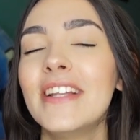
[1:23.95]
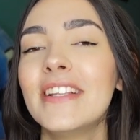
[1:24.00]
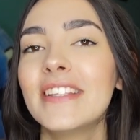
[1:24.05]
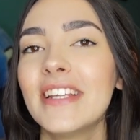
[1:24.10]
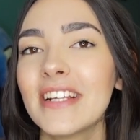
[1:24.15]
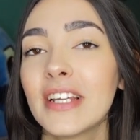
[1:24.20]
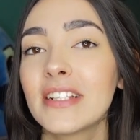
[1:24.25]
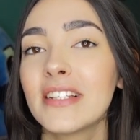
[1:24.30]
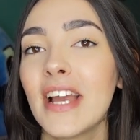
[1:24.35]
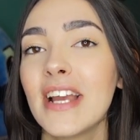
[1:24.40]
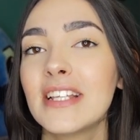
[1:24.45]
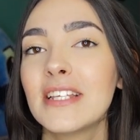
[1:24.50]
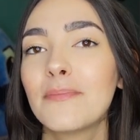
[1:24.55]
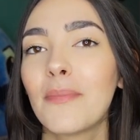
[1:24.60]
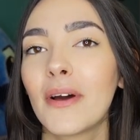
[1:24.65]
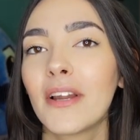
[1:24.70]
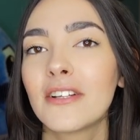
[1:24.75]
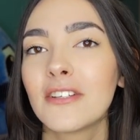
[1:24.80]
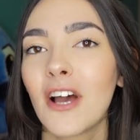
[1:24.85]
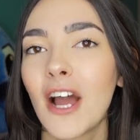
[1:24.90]
dictated
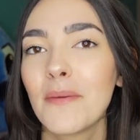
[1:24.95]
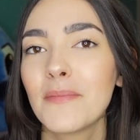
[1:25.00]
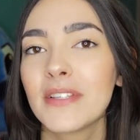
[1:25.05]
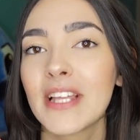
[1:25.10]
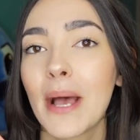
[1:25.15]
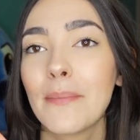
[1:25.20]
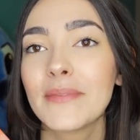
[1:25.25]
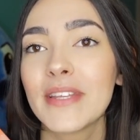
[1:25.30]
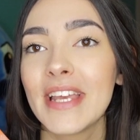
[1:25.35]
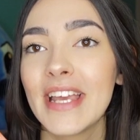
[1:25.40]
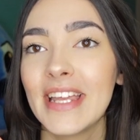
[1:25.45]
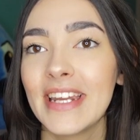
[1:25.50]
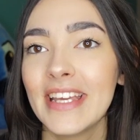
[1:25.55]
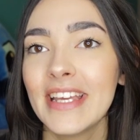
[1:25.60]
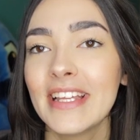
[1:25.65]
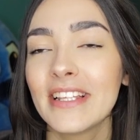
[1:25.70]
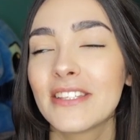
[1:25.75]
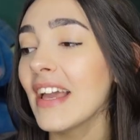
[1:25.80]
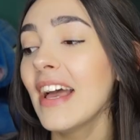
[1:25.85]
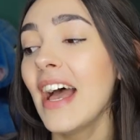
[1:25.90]
by the timestamps in
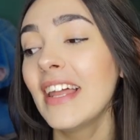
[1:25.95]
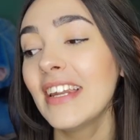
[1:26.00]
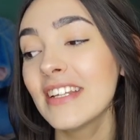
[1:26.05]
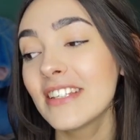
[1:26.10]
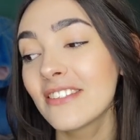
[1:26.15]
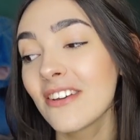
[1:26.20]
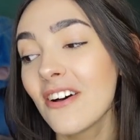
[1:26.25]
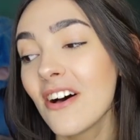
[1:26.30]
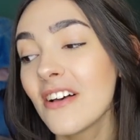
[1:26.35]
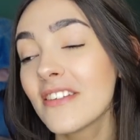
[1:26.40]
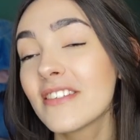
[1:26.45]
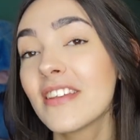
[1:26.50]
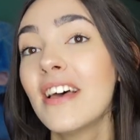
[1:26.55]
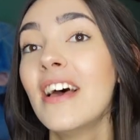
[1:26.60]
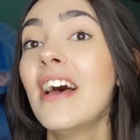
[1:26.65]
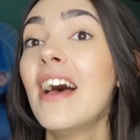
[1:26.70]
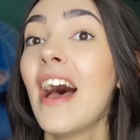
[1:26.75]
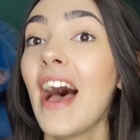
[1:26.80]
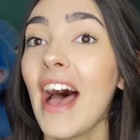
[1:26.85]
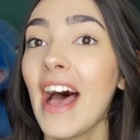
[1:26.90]
it and it starts
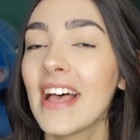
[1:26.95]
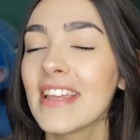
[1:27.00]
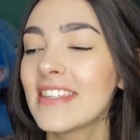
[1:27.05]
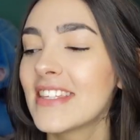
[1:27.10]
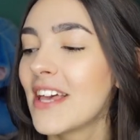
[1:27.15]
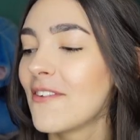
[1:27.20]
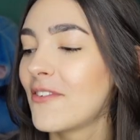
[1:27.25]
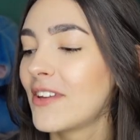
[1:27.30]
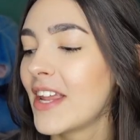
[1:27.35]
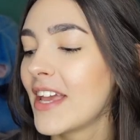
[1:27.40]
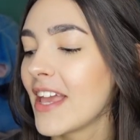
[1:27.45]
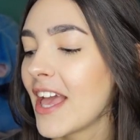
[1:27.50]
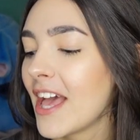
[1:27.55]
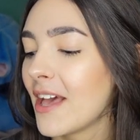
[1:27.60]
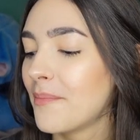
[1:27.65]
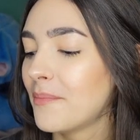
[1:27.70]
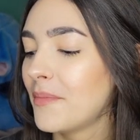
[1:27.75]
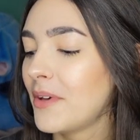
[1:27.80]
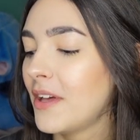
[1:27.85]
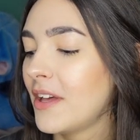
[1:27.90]
at 7
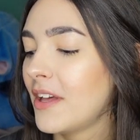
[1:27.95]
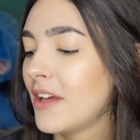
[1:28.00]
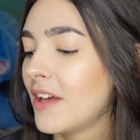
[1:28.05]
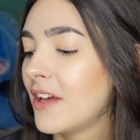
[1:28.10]
a.m.